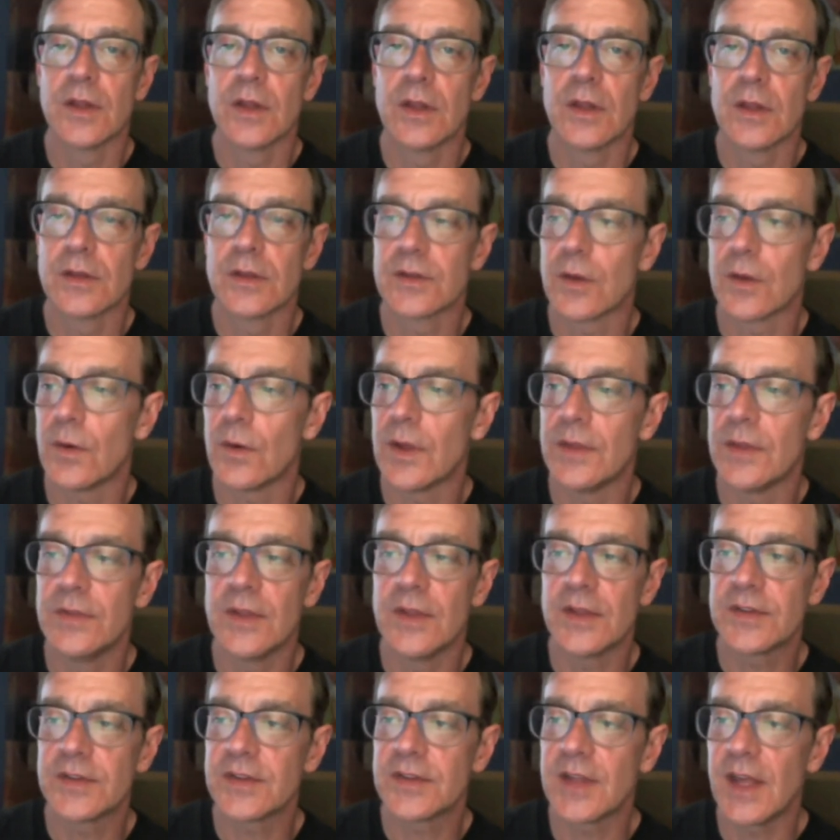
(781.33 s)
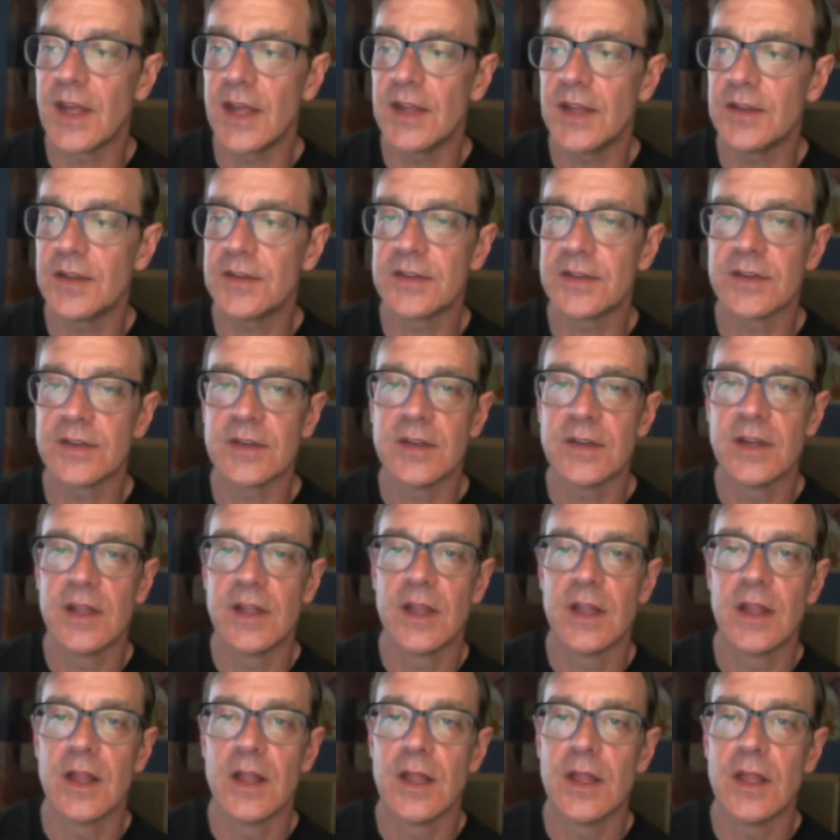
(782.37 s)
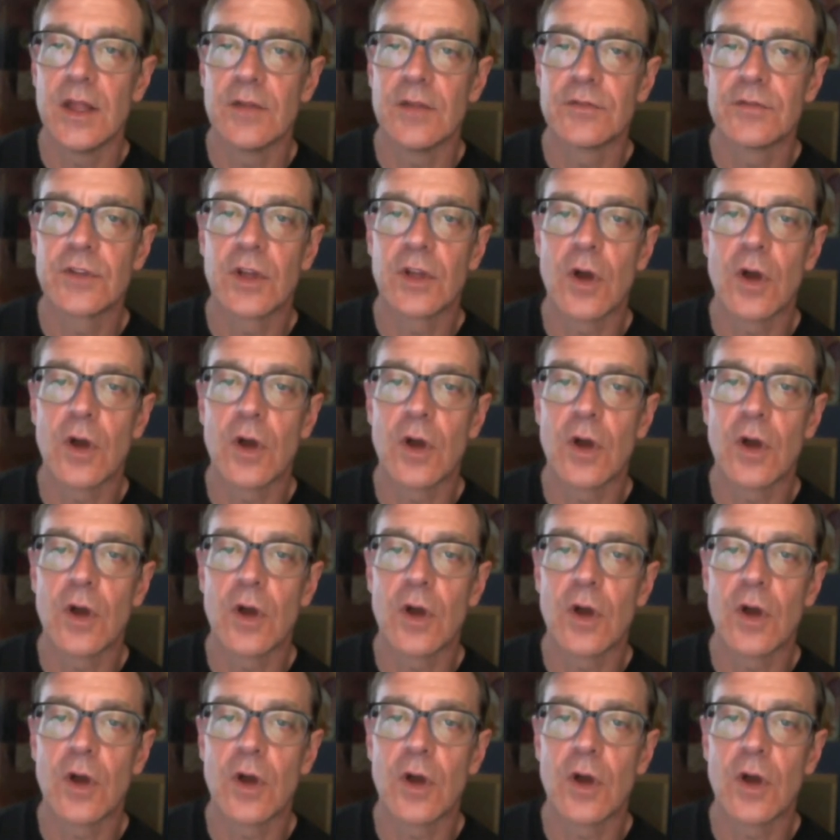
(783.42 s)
So in this case, to go